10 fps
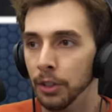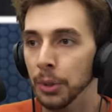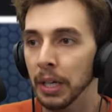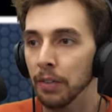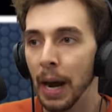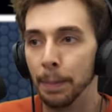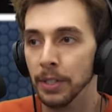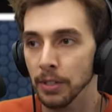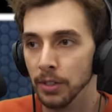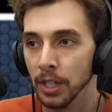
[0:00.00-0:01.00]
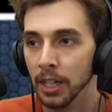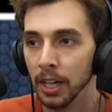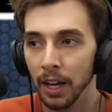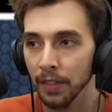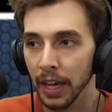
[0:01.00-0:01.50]
you hear raptors,
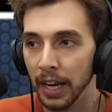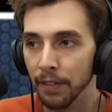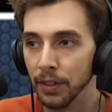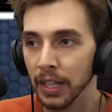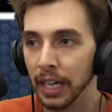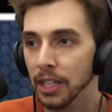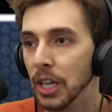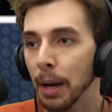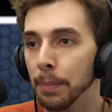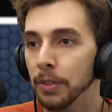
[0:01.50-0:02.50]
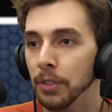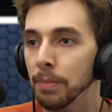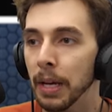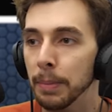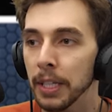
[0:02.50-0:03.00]
and then everything else happens. And
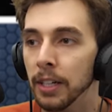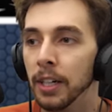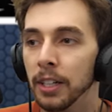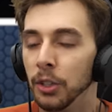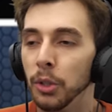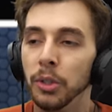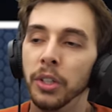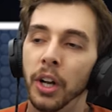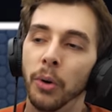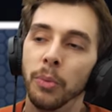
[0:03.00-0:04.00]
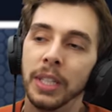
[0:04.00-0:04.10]
maybe you you know we